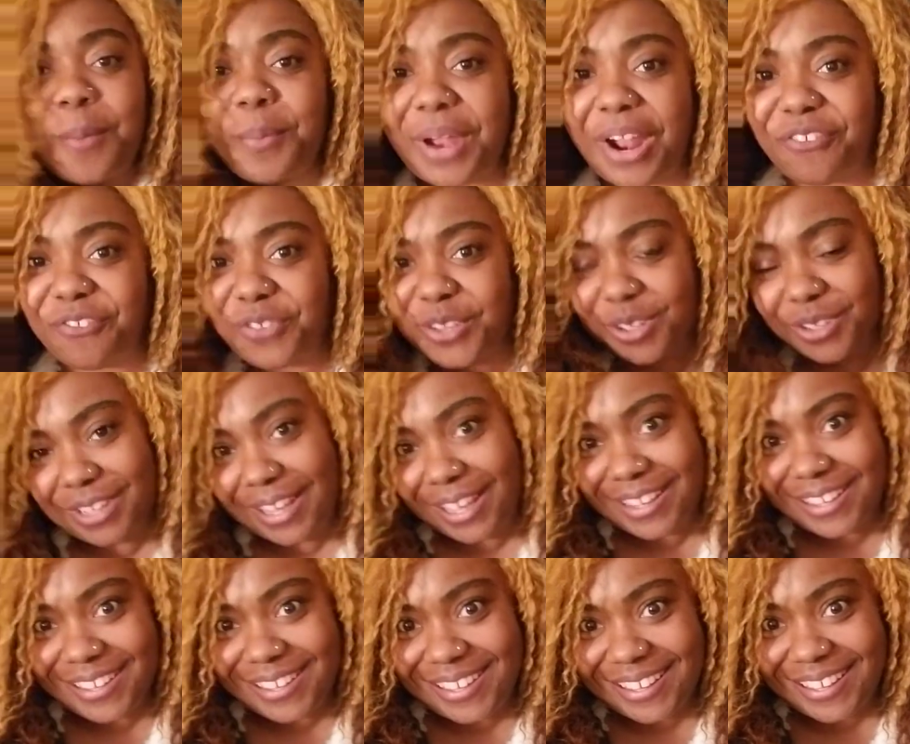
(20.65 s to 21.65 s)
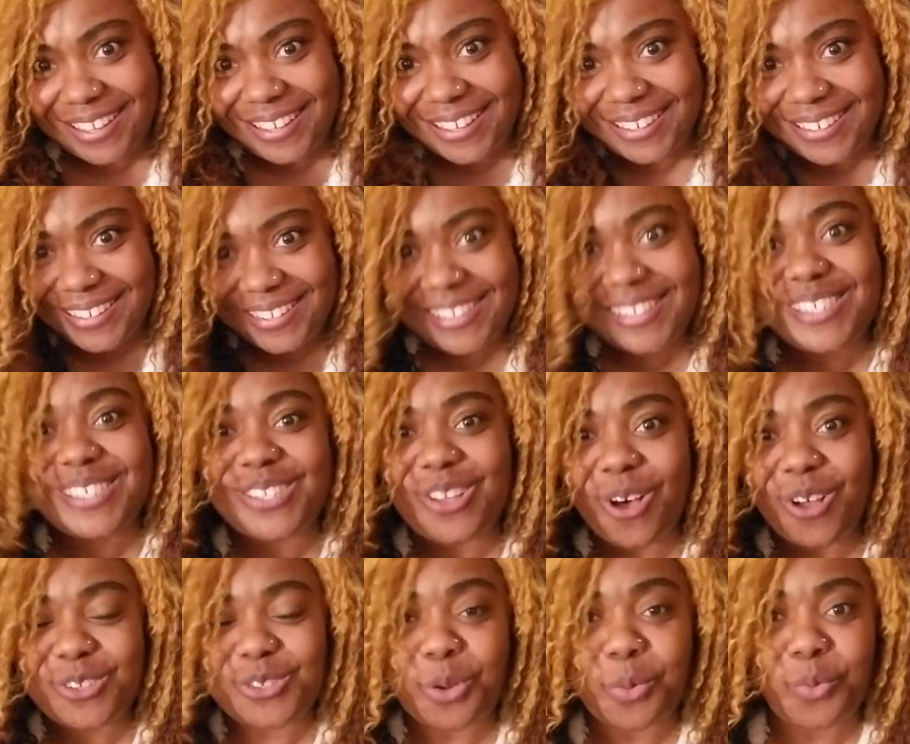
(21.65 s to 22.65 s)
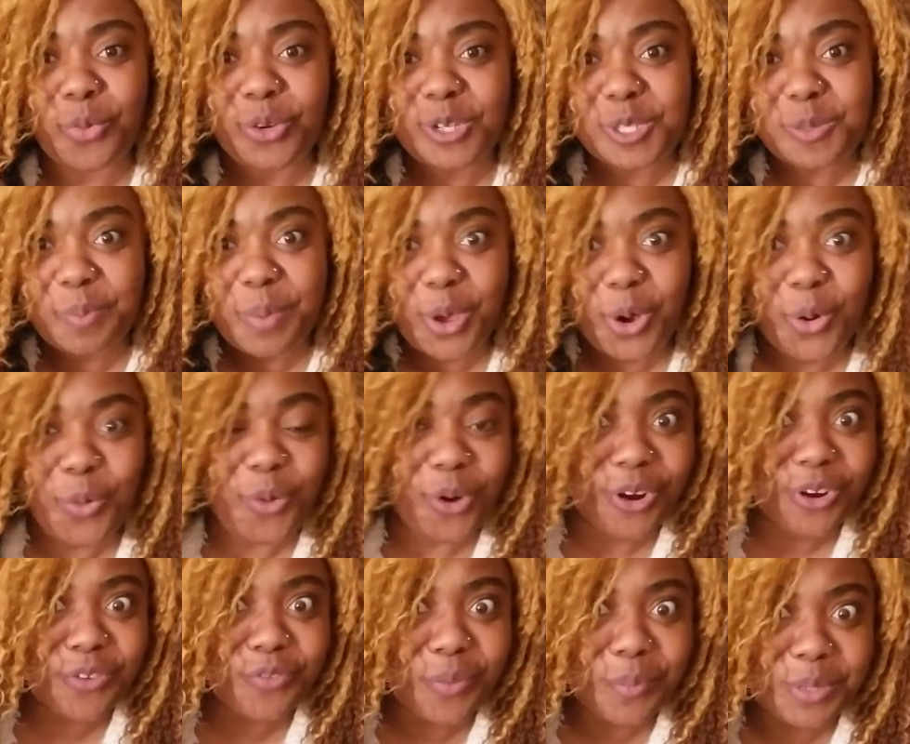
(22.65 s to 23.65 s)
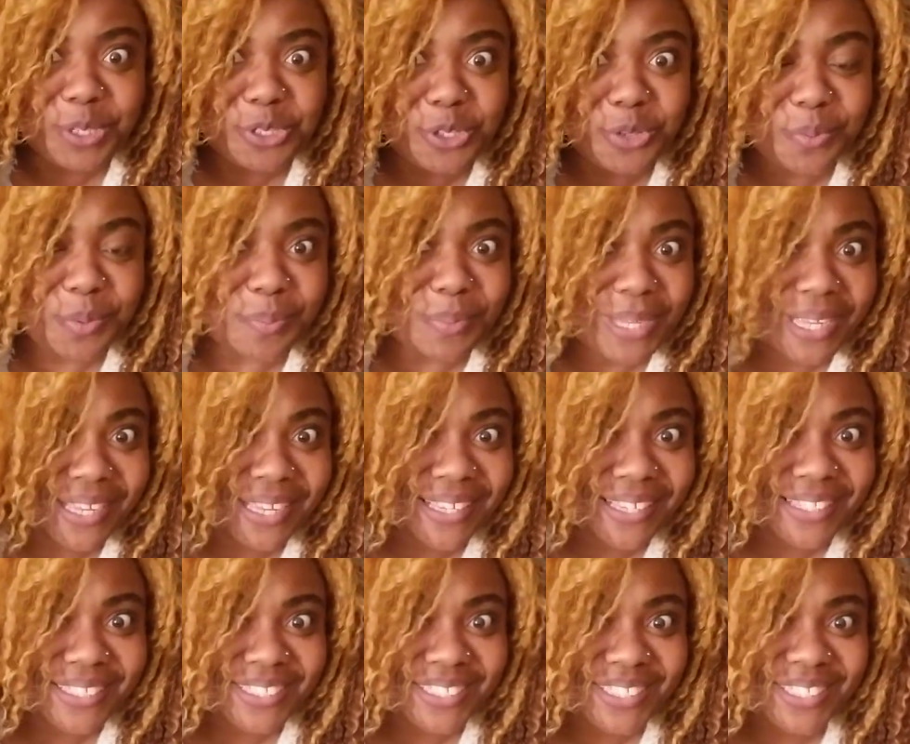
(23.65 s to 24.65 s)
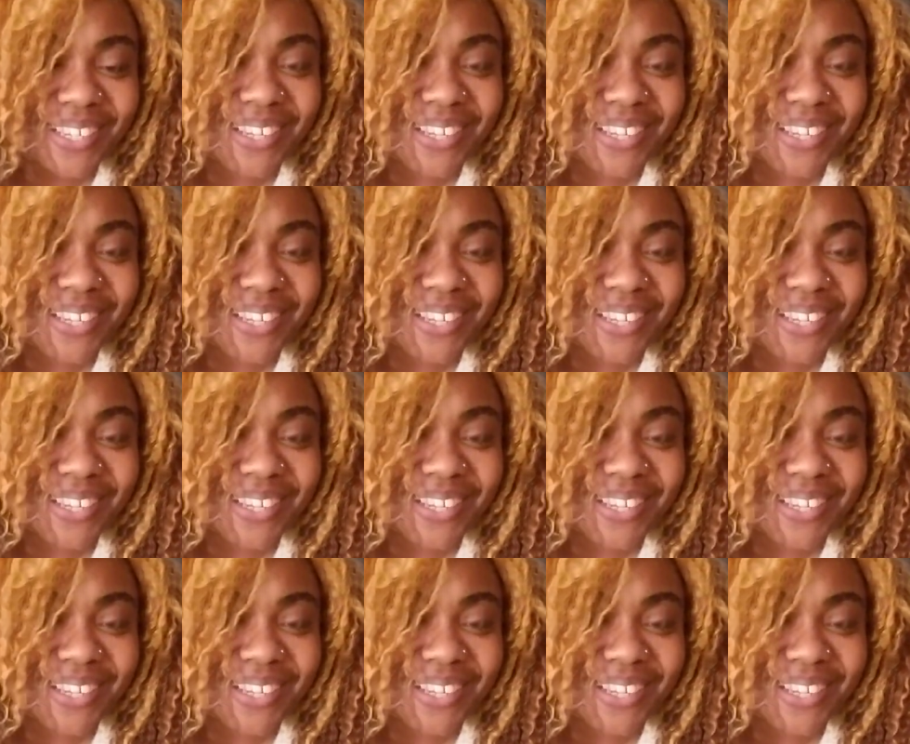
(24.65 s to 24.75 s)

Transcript: But I feel like, again, this is also more spell work from a stupid bitch,